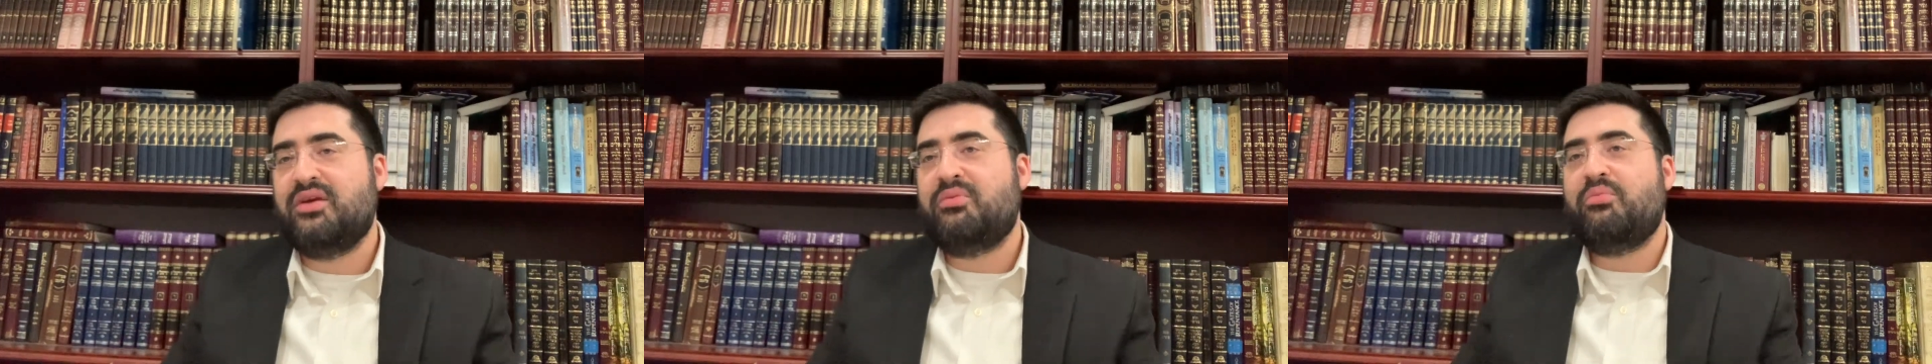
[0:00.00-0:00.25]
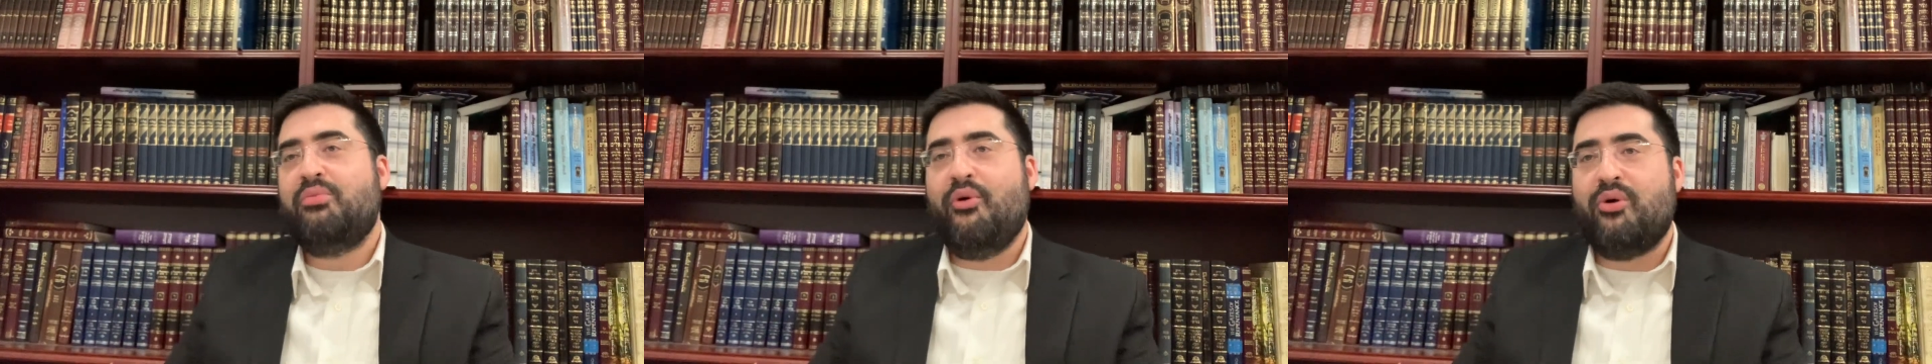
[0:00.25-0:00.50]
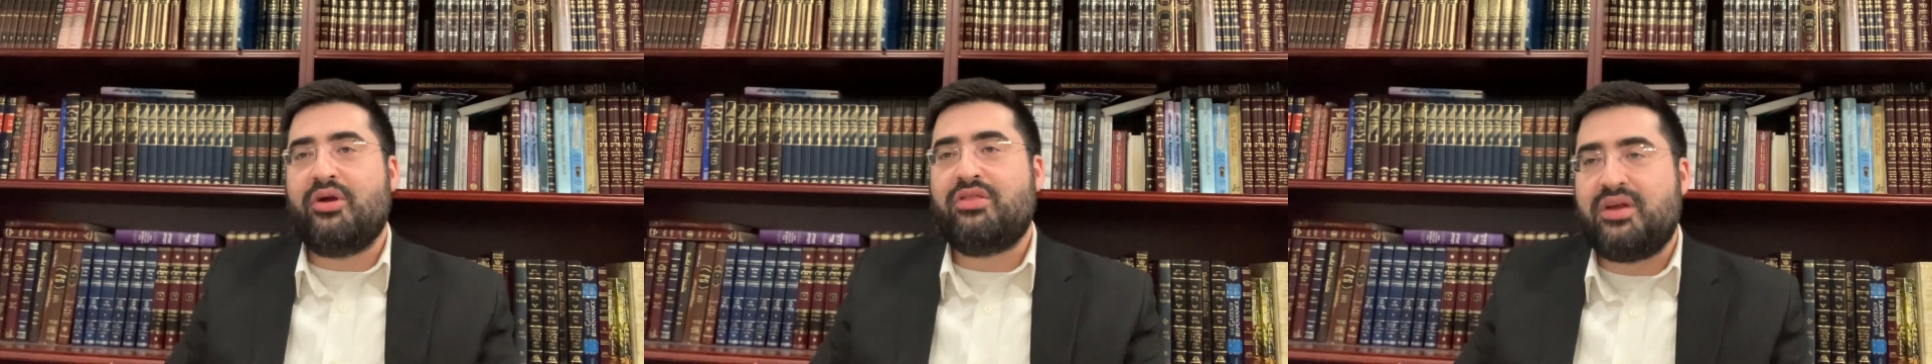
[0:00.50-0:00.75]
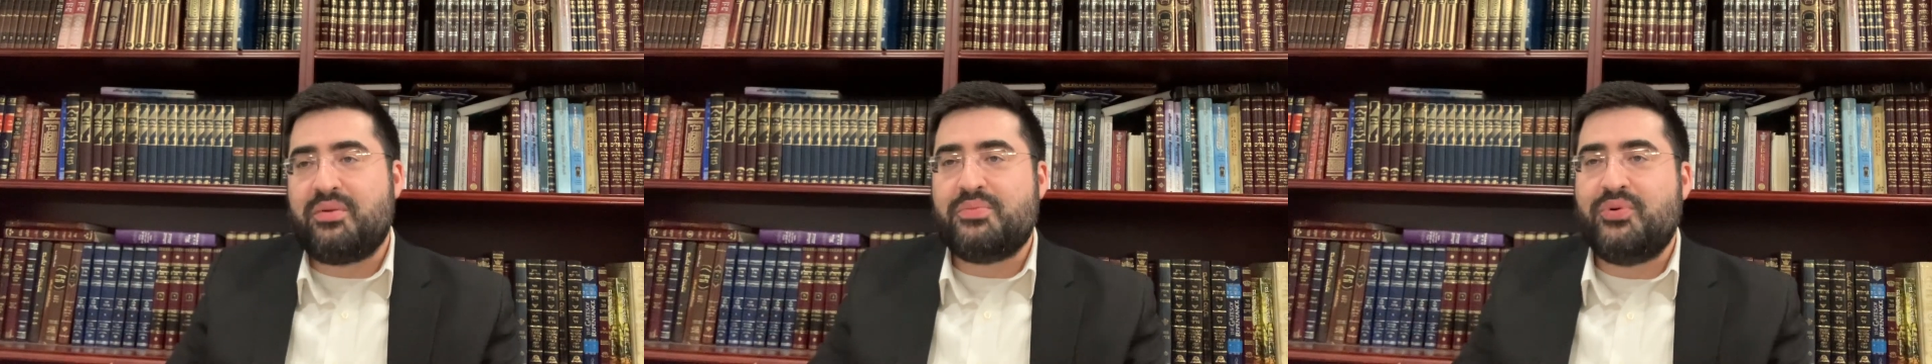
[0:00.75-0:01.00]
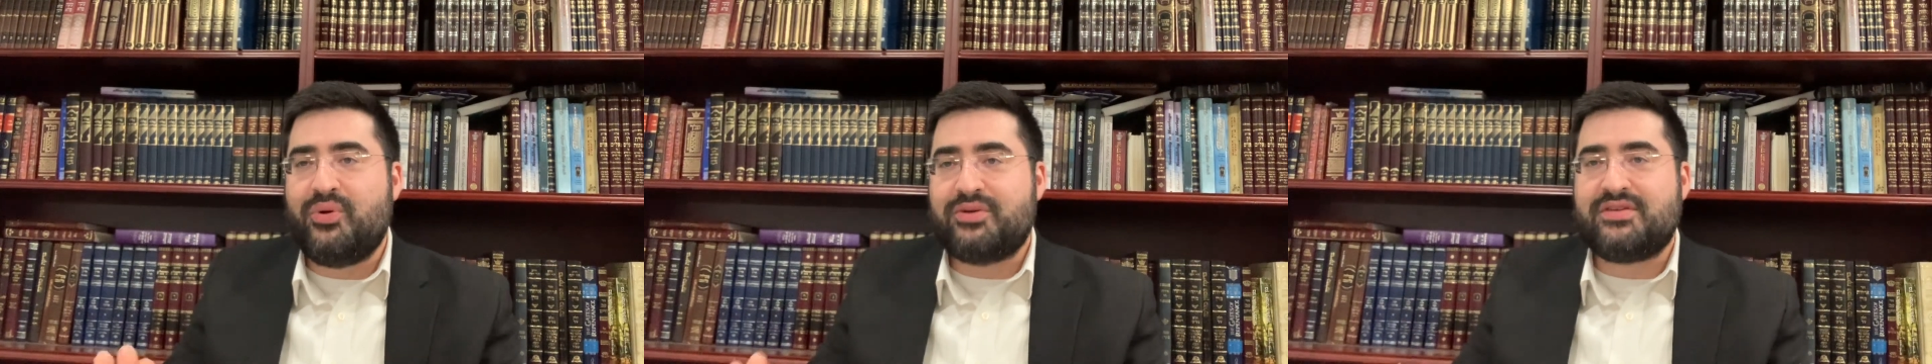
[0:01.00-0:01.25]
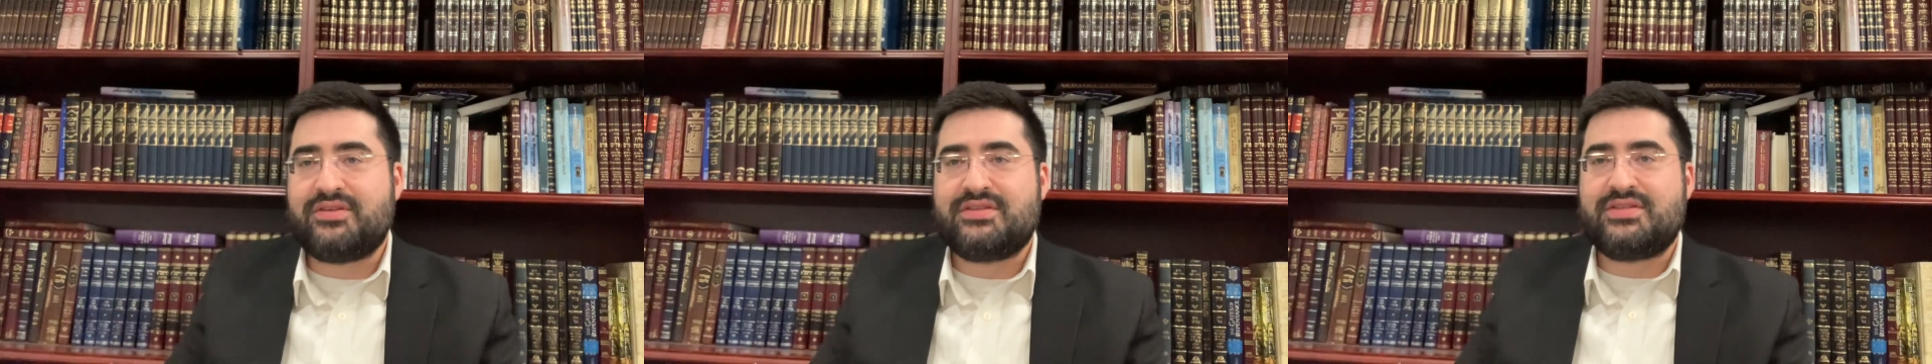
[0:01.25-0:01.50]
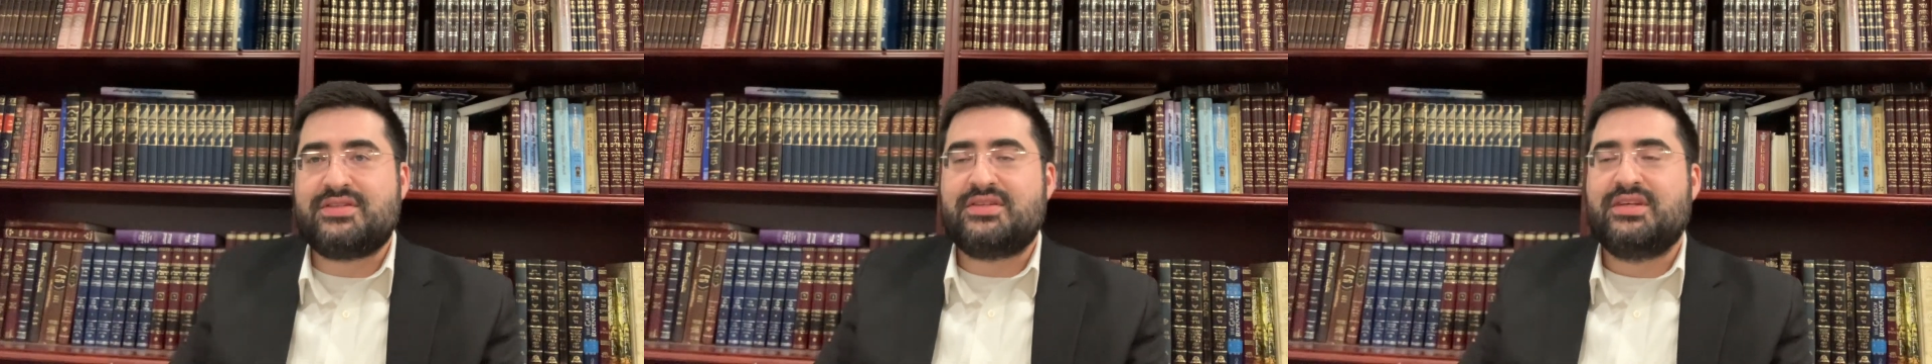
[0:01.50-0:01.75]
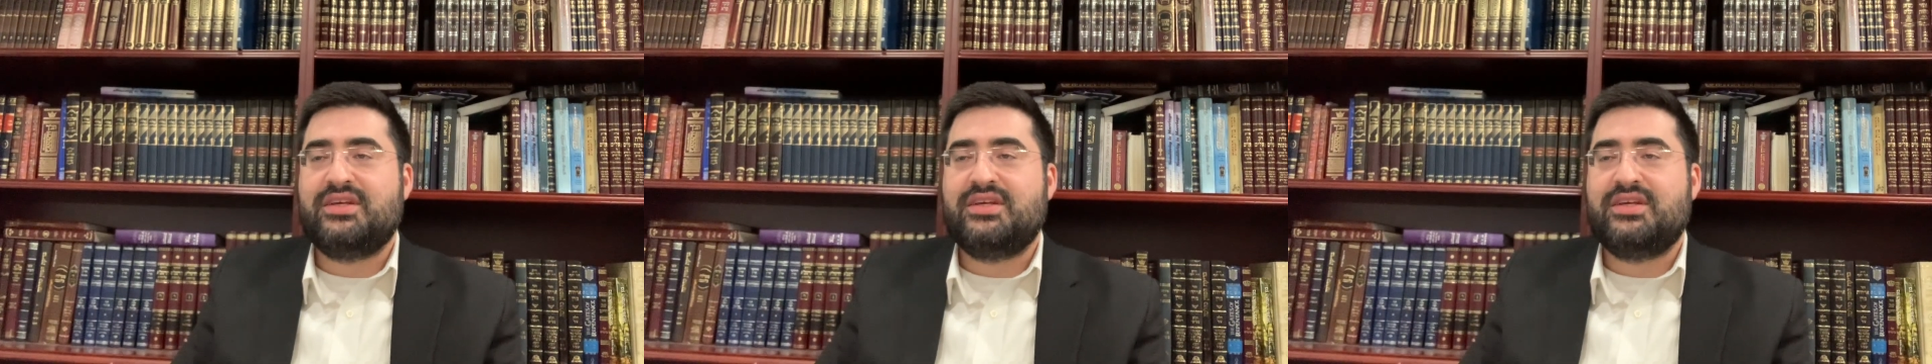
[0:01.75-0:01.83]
more the importance